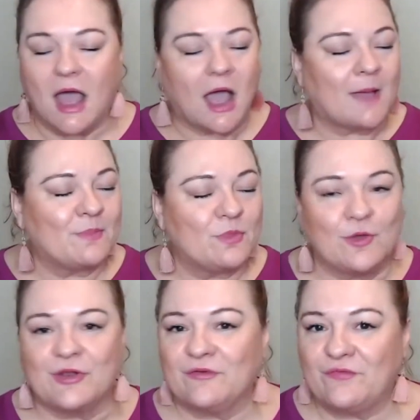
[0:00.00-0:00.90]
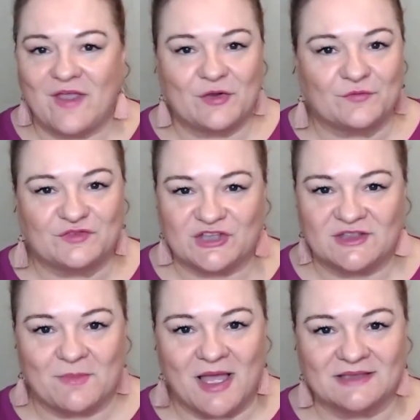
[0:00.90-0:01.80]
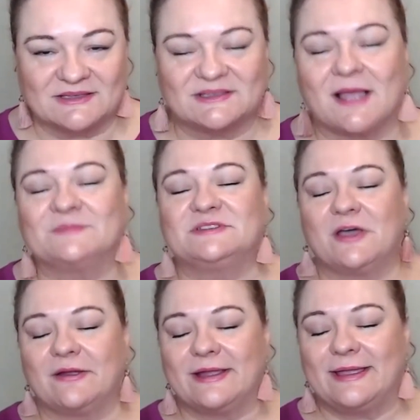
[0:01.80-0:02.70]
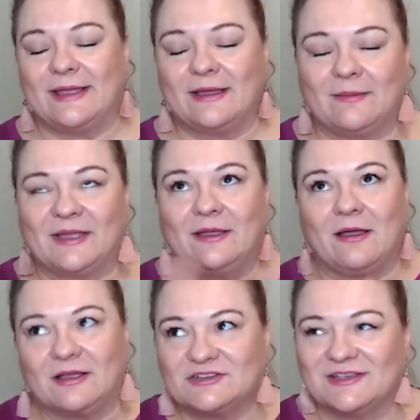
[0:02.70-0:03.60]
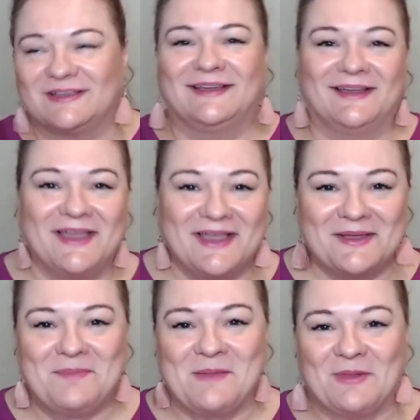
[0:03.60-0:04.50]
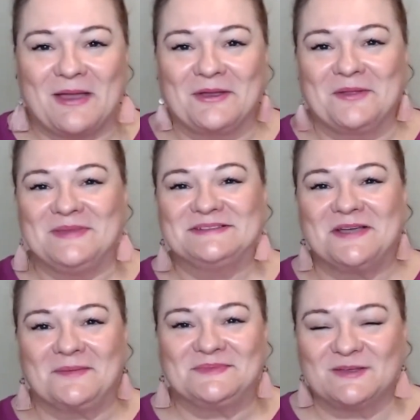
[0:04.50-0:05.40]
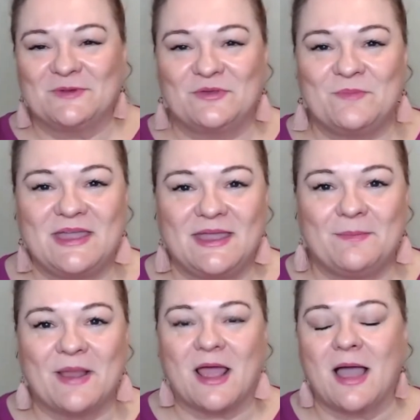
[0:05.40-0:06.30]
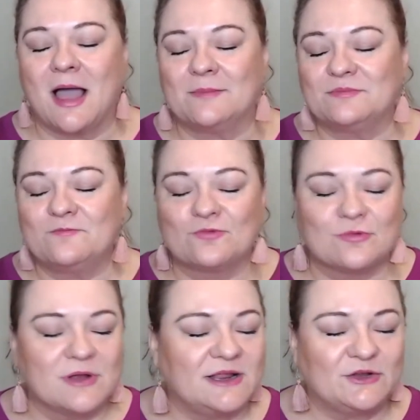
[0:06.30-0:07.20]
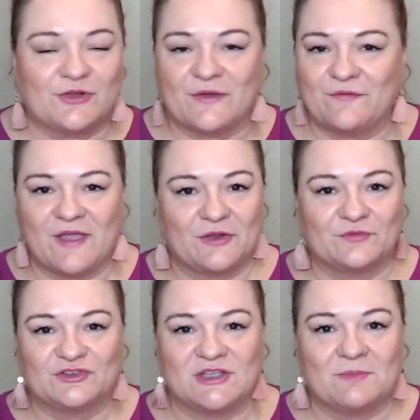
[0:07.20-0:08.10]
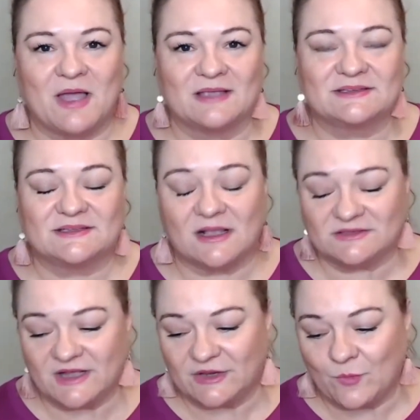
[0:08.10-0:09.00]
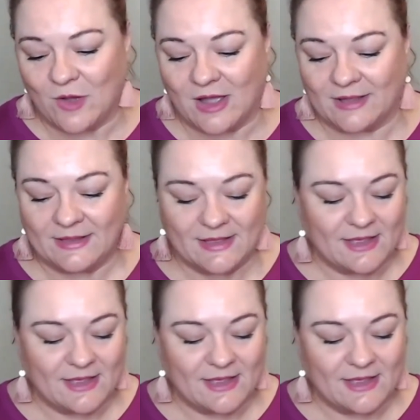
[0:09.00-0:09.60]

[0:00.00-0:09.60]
I'm not a fan of sheet masks. I'm sorry. Oh my gosh. People are going to be so upset with me here, but I'm really not a fan of sheet masks. I'll tell you why.